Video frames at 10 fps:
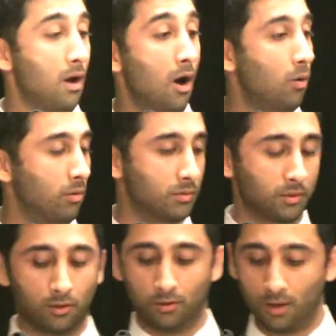Oh,
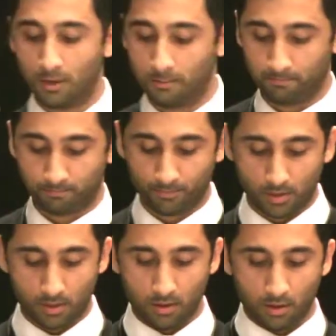sure.
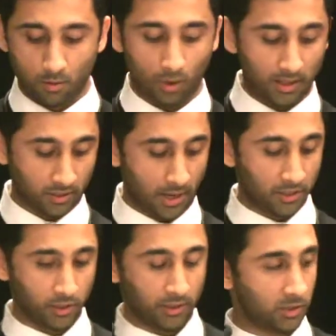Actually,